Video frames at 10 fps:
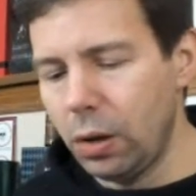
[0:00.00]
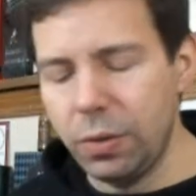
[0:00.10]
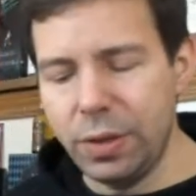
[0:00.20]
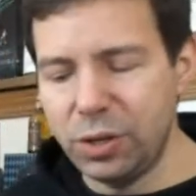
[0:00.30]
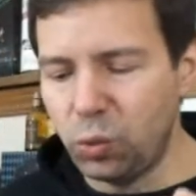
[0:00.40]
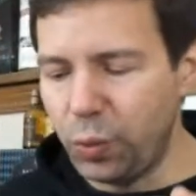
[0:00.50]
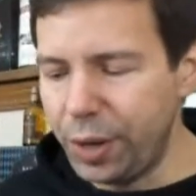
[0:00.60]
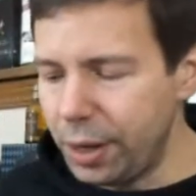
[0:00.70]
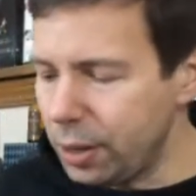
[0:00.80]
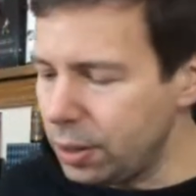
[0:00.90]
this
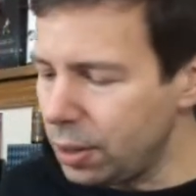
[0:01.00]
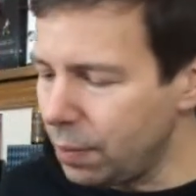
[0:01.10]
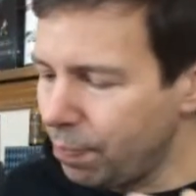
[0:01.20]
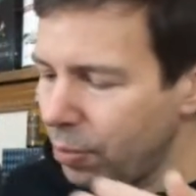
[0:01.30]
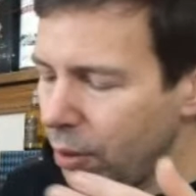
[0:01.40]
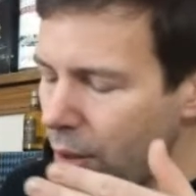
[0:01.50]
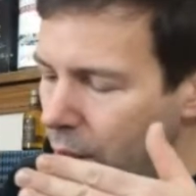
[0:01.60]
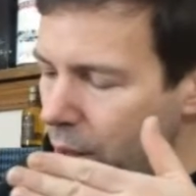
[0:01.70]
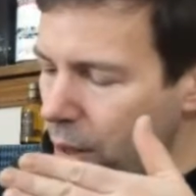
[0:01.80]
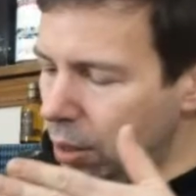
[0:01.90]
weird
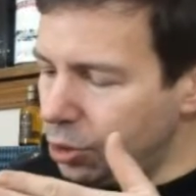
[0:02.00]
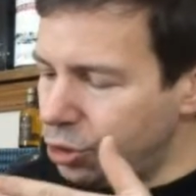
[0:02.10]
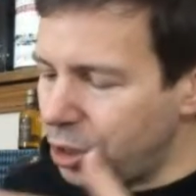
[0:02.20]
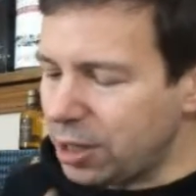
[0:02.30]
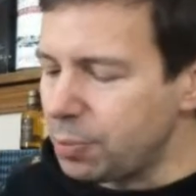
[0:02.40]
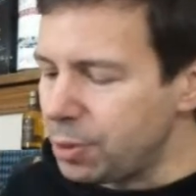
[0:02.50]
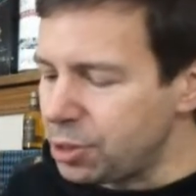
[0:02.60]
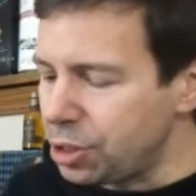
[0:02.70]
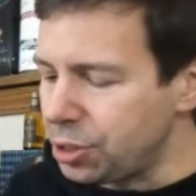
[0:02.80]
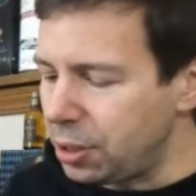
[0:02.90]

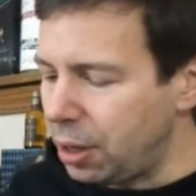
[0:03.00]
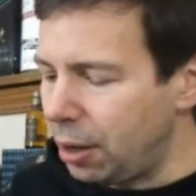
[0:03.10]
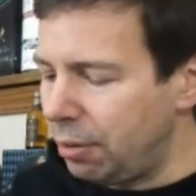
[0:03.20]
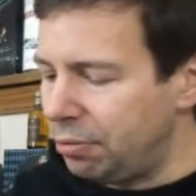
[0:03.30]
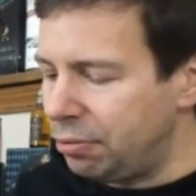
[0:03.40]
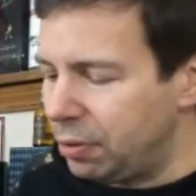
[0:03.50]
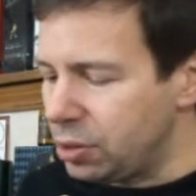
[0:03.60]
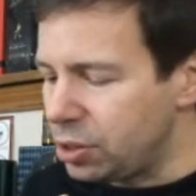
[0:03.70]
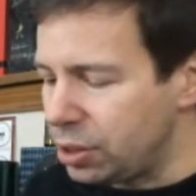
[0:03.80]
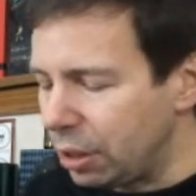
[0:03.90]
juxtaposition of
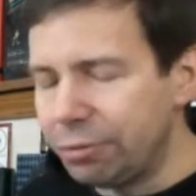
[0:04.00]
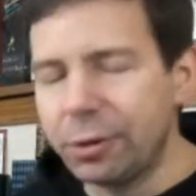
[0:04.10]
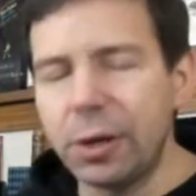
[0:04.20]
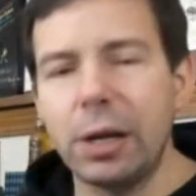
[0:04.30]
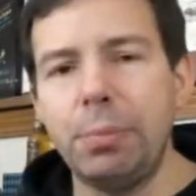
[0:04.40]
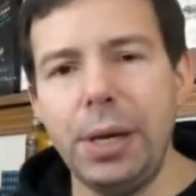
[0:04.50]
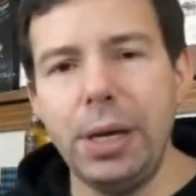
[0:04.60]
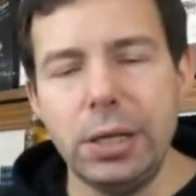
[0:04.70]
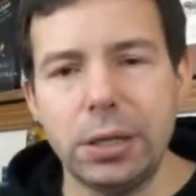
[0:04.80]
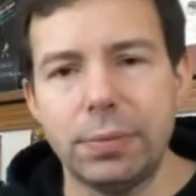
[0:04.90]
sulfur and
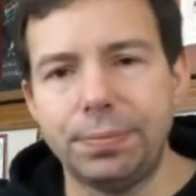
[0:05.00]
peat,